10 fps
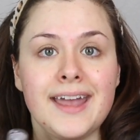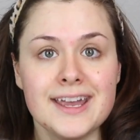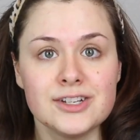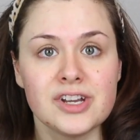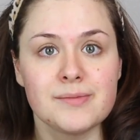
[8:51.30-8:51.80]

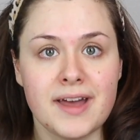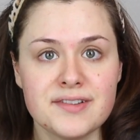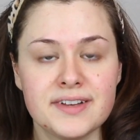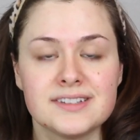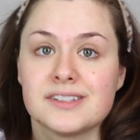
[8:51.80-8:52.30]
aging
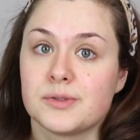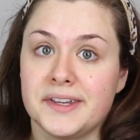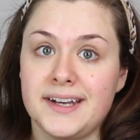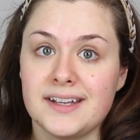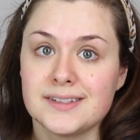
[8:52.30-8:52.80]
benefits is
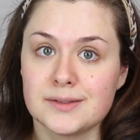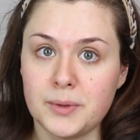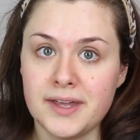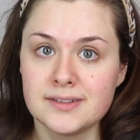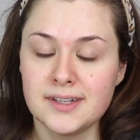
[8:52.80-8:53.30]
really nice as
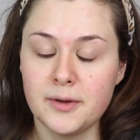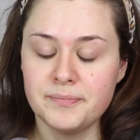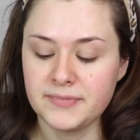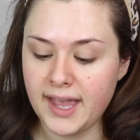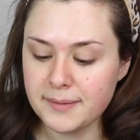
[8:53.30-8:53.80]
well.
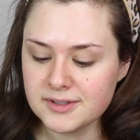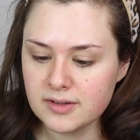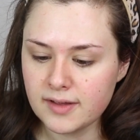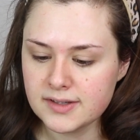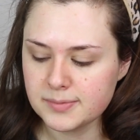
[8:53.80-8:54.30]
So
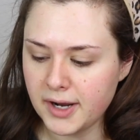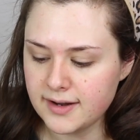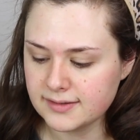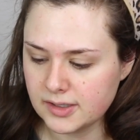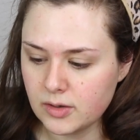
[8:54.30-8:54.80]
absolutely love this
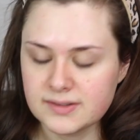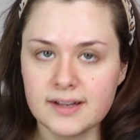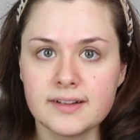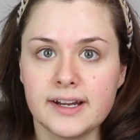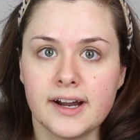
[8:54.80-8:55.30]
product. It goes
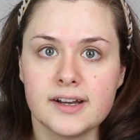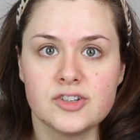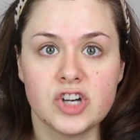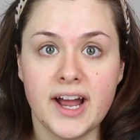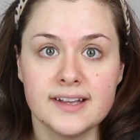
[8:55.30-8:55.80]
on clear,
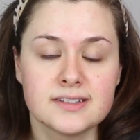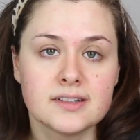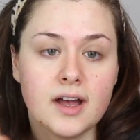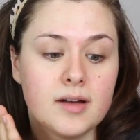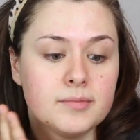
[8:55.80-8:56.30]
it dries
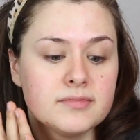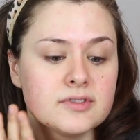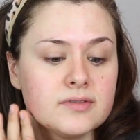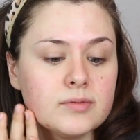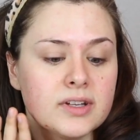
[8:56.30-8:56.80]

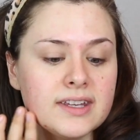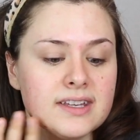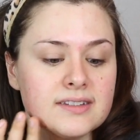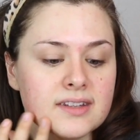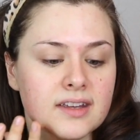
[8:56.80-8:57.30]
really
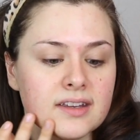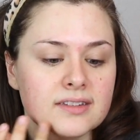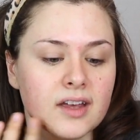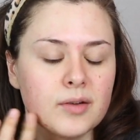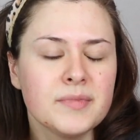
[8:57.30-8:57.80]
easily,
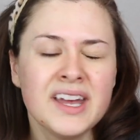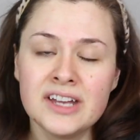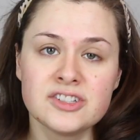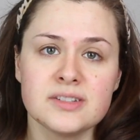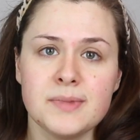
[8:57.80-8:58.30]
so
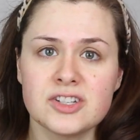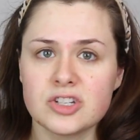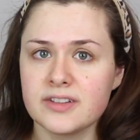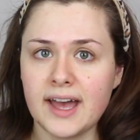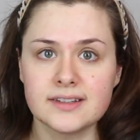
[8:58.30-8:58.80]
just make
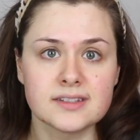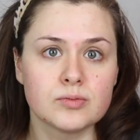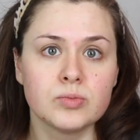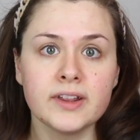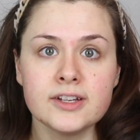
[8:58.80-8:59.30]
sure that's
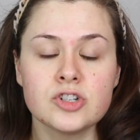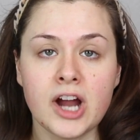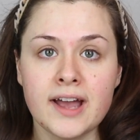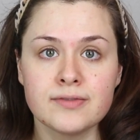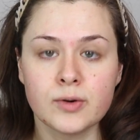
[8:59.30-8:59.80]
really
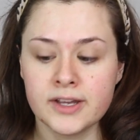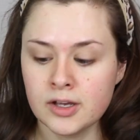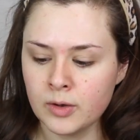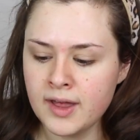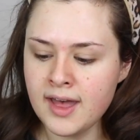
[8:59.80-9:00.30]
dry for
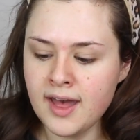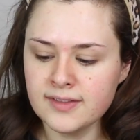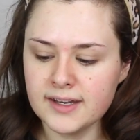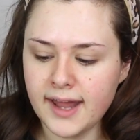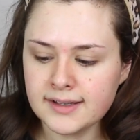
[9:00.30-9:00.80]
you.
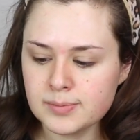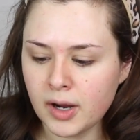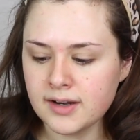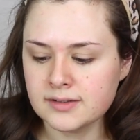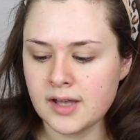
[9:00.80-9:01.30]
The next
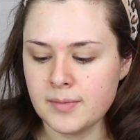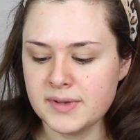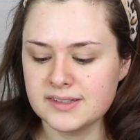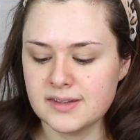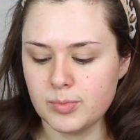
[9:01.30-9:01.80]
product
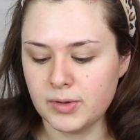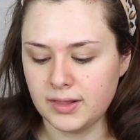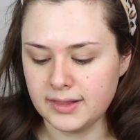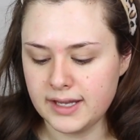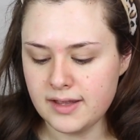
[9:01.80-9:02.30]
up is the
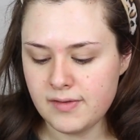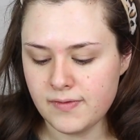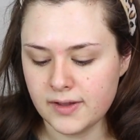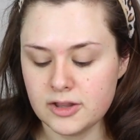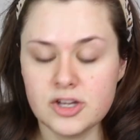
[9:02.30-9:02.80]

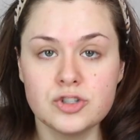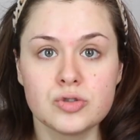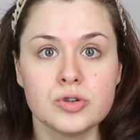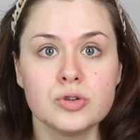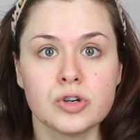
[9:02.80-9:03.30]
Belif, the
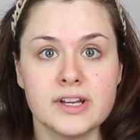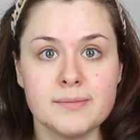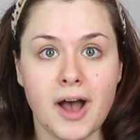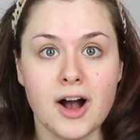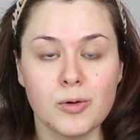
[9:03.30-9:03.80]
True
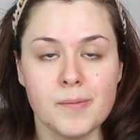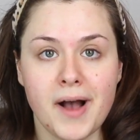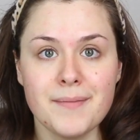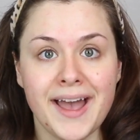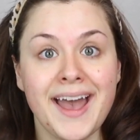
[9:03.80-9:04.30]
Cream Aqua
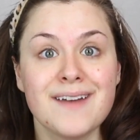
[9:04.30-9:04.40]
Balm. I